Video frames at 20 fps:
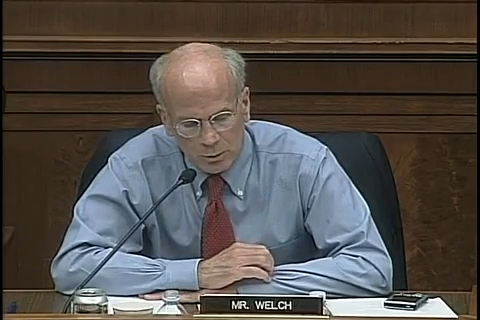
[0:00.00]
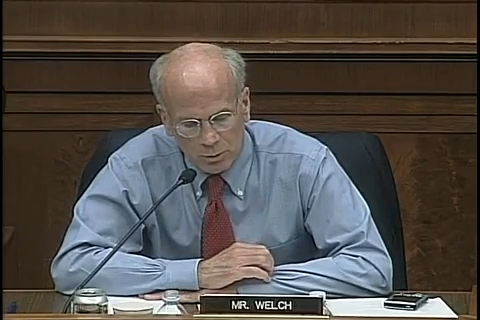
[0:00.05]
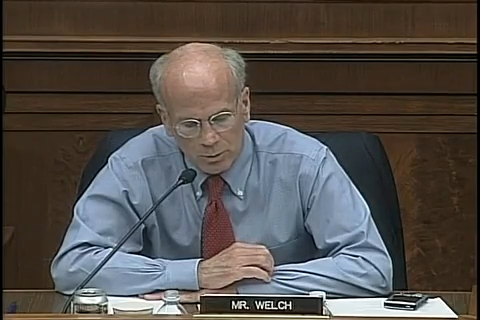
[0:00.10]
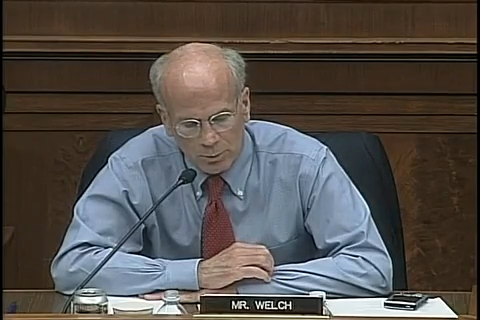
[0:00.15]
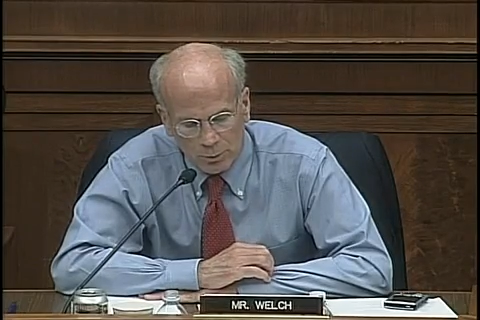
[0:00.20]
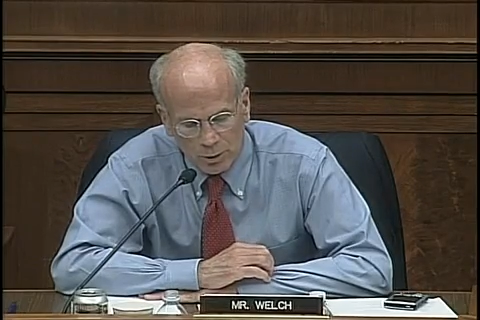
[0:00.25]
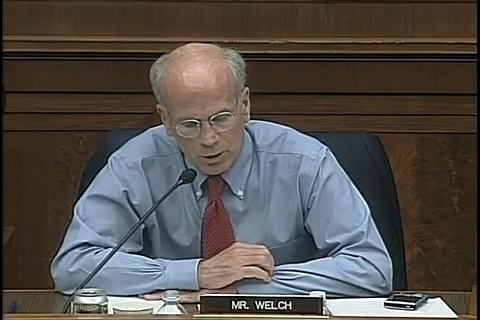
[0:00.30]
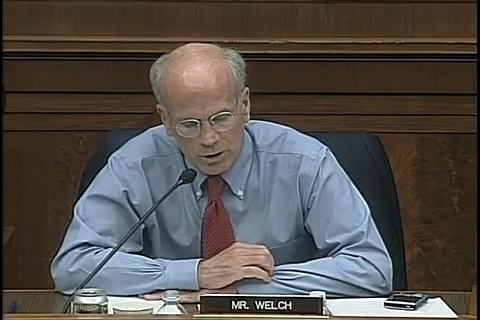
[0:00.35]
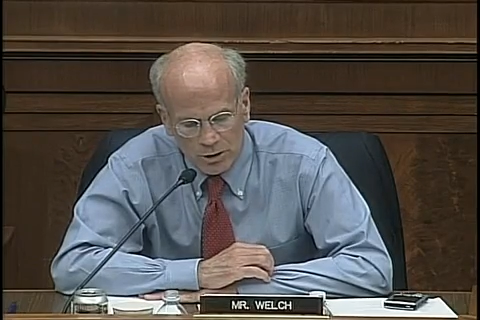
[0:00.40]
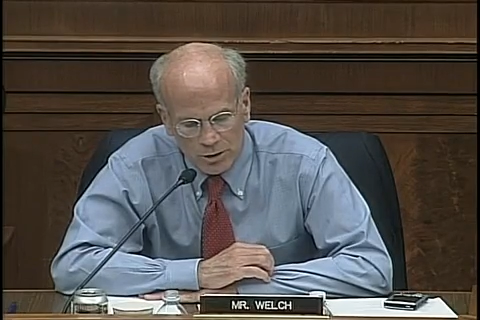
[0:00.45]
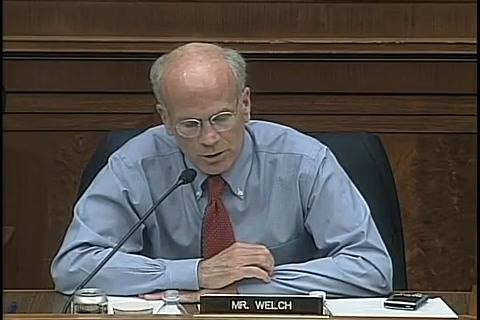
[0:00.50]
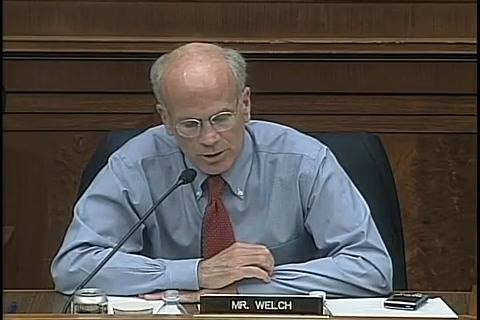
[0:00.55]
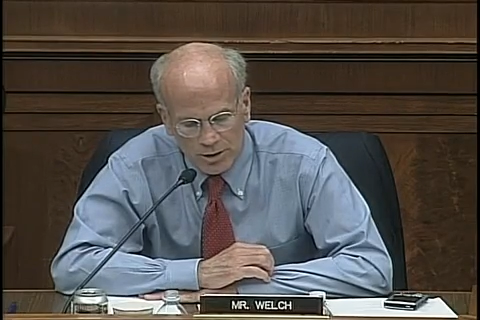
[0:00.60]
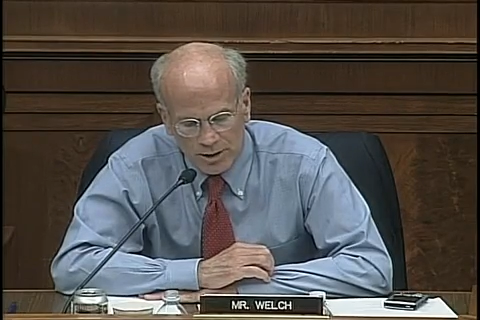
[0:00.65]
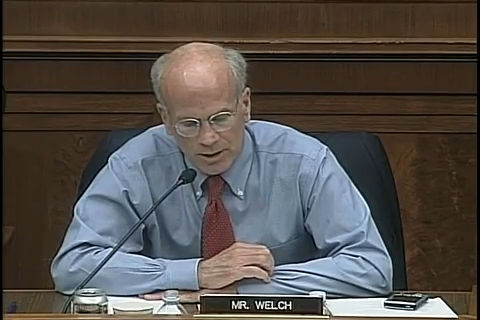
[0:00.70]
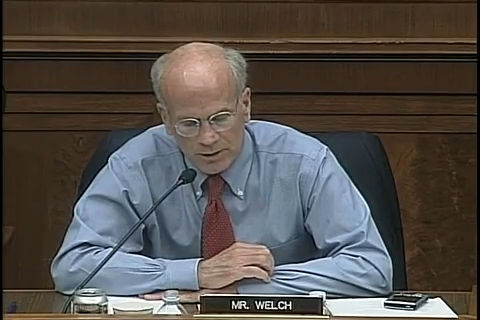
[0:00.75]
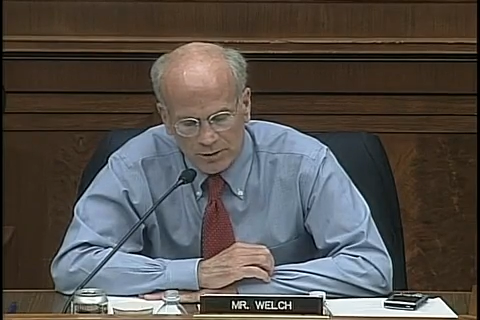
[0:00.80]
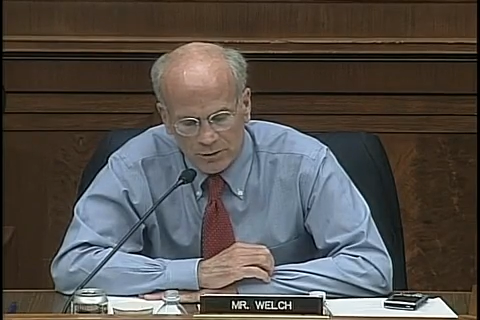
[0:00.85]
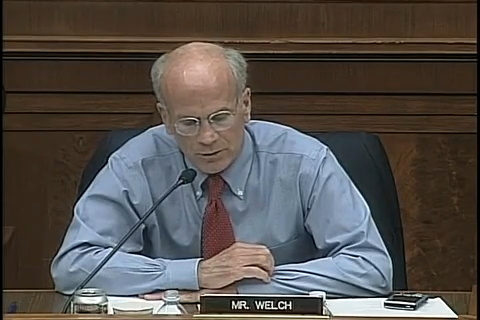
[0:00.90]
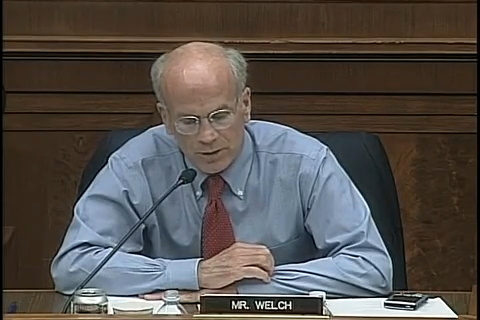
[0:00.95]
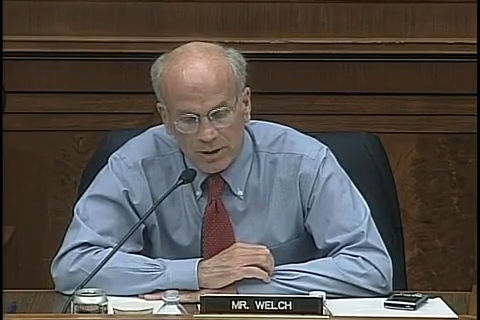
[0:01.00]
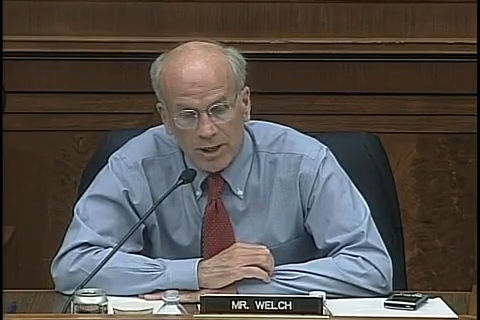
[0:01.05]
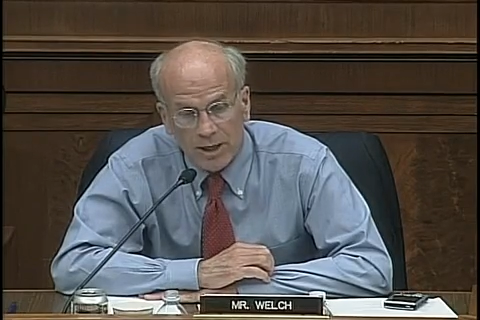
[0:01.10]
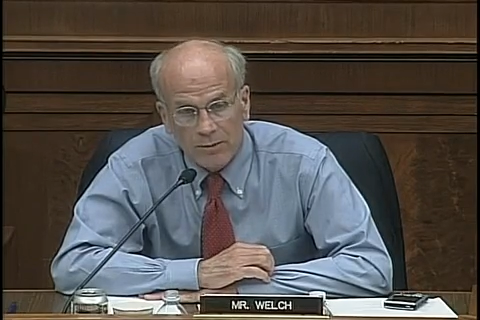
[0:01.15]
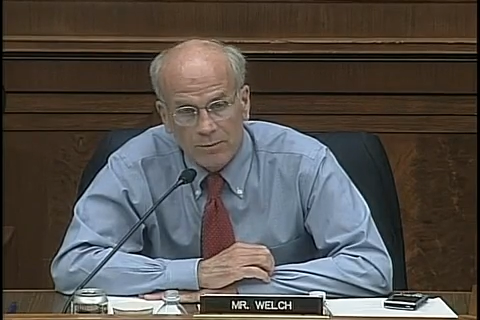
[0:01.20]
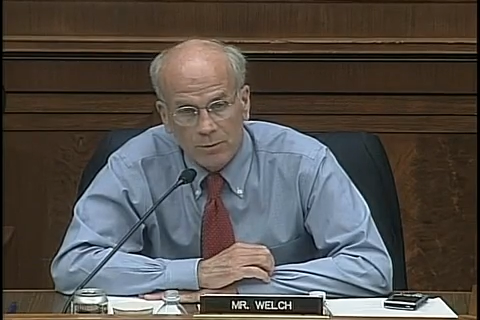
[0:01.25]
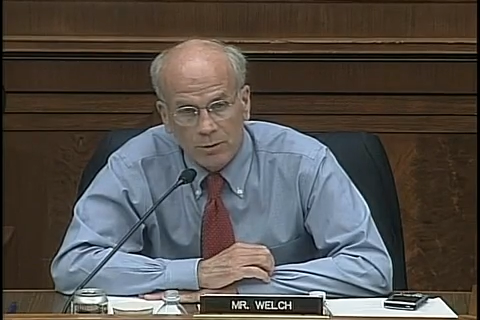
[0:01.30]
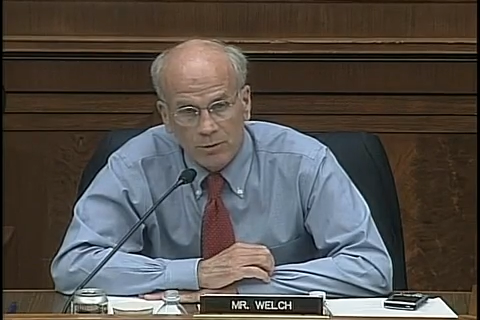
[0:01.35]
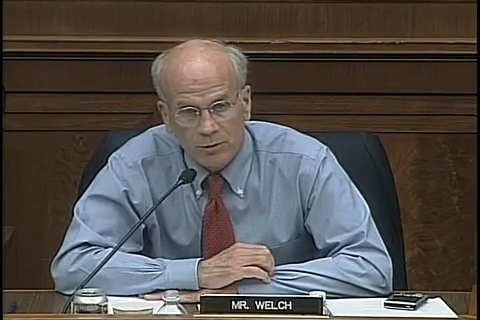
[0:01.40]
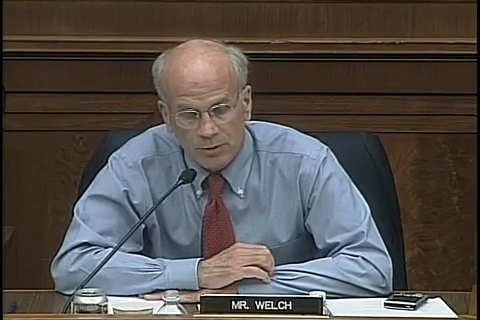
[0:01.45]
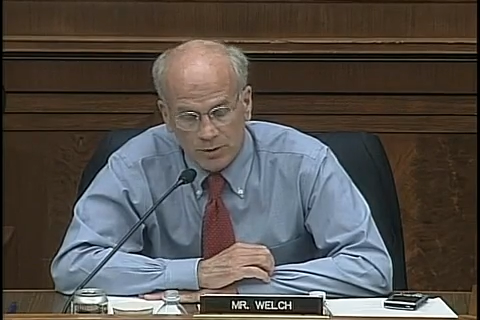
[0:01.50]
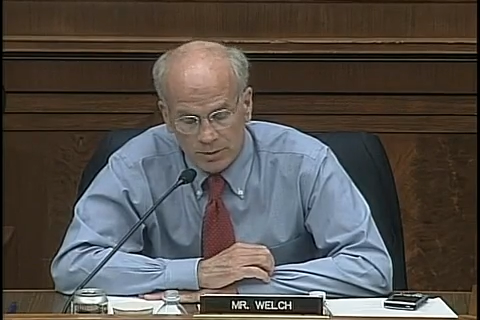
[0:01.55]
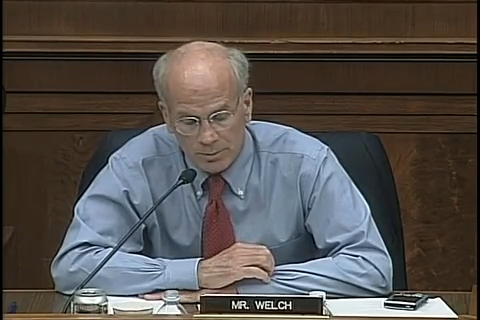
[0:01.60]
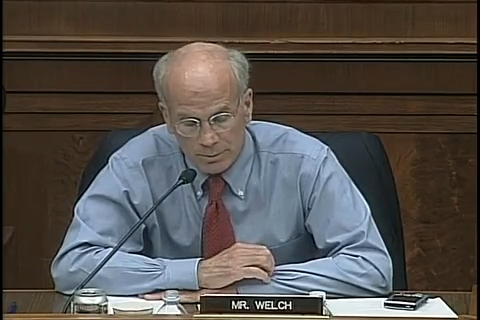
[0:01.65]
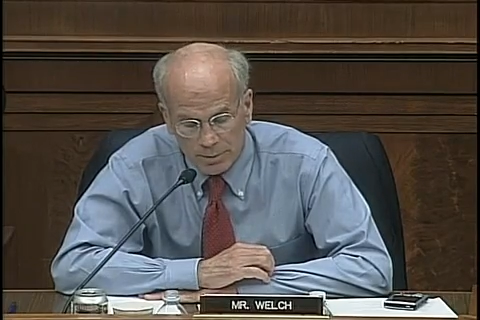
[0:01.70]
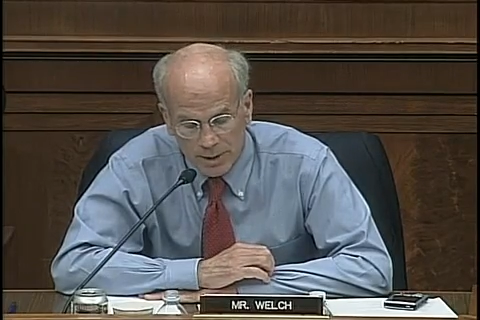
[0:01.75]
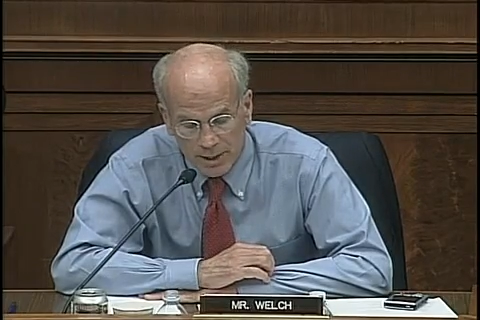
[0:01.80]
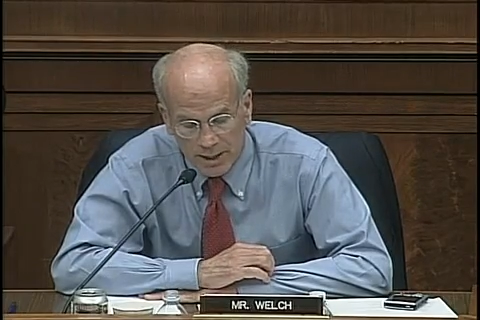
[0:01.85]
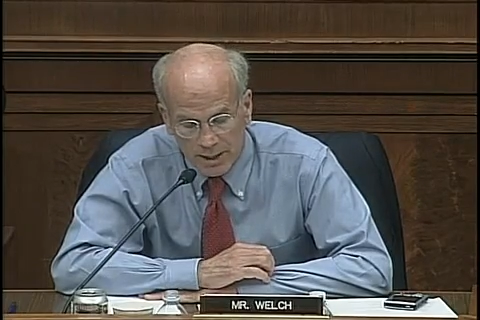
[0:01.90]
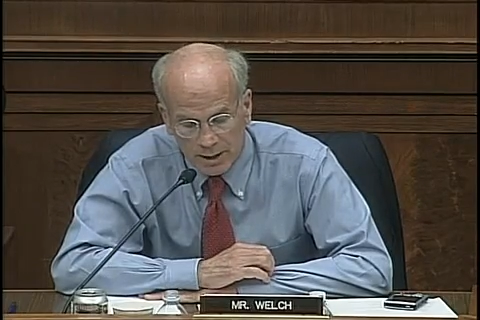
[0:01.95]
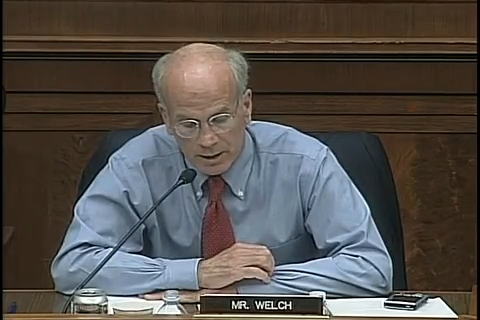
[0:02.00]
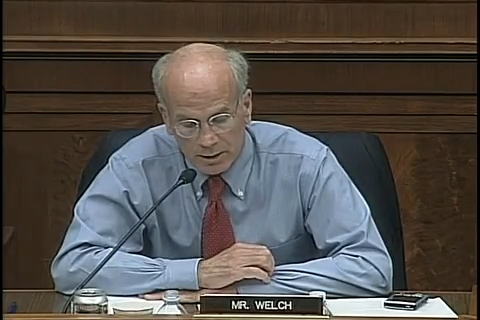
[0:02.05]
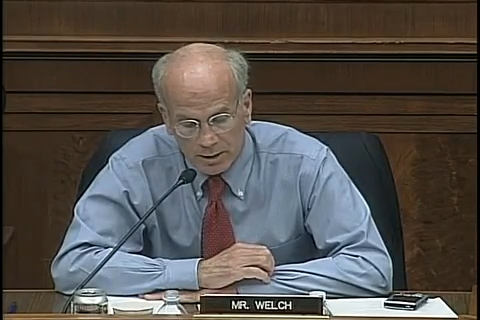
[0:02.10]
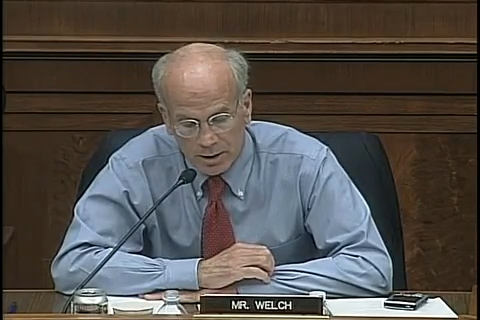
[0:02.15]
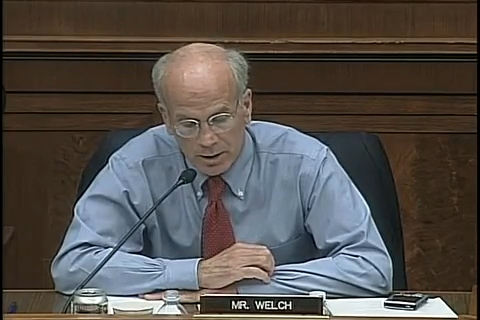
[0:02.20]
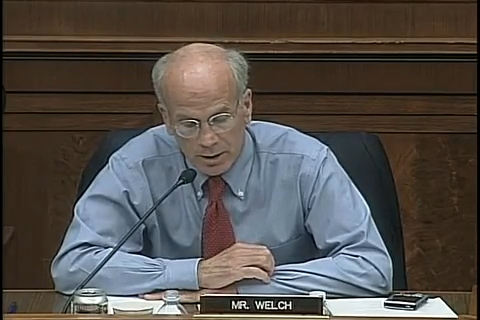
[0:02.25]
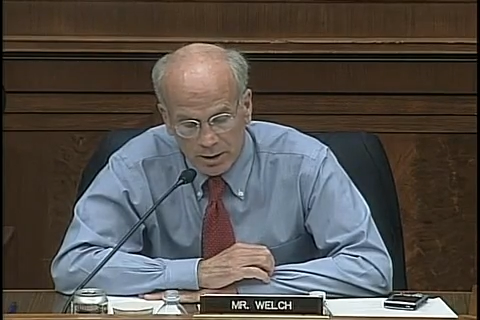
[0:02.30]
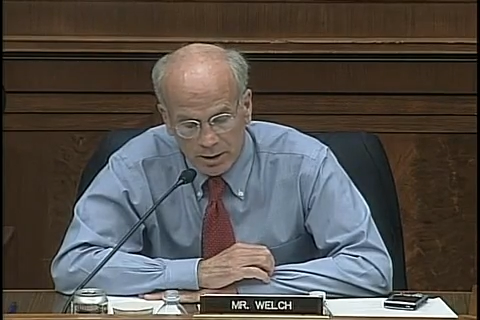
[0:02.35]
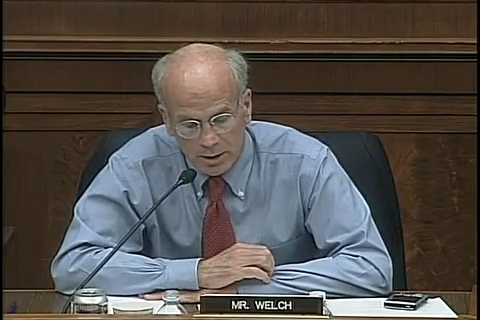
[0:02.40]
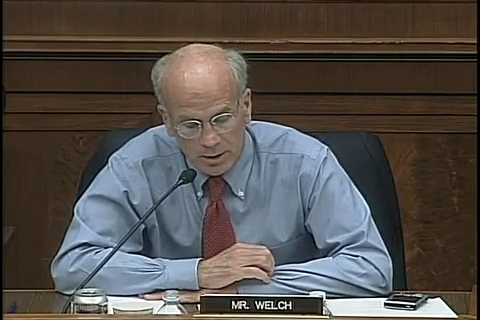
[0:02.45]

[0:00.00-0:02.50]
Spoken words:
corporation against the adverse impact